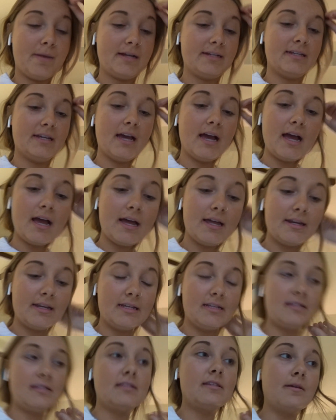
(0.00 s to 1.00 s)
My dad
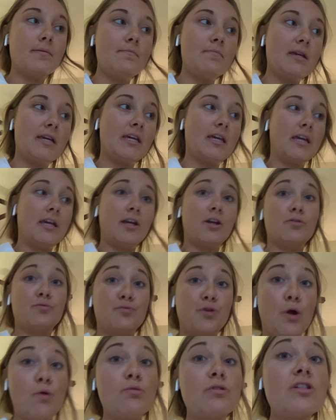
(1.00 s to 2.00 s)
is making
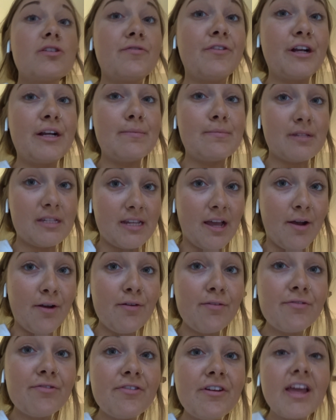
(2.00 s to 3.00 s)
roast for
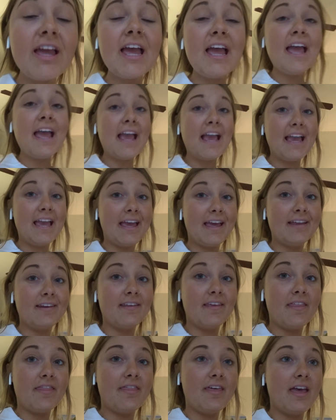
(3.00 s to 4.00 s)
himself,
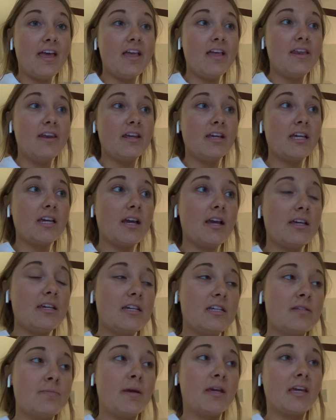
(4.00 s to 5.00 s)
and then
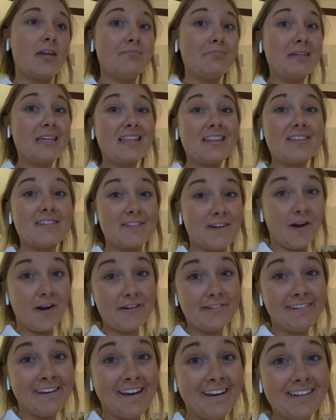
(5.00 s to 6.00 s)
he's making me
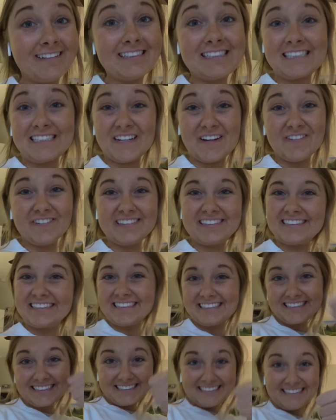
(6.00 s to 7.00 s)
lasagna,
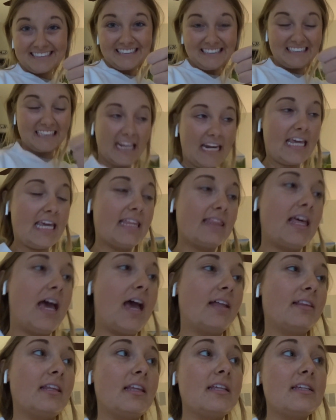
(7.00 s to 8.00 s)
so gonna eat
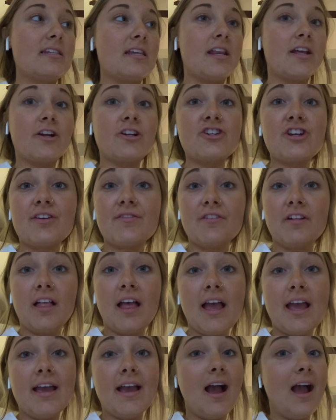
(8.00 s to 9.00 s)
that. Lily's eating her
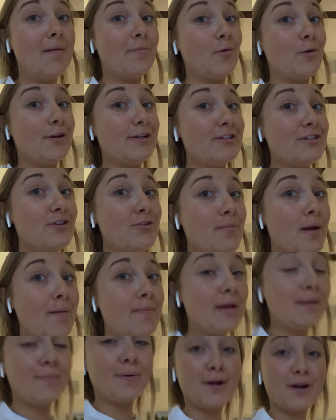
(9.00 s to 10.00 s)
Chick-fil-A. I'm going to do my
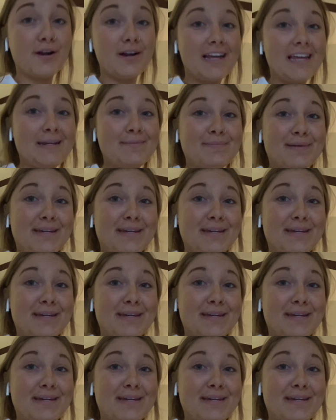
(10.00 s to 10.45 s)
paper in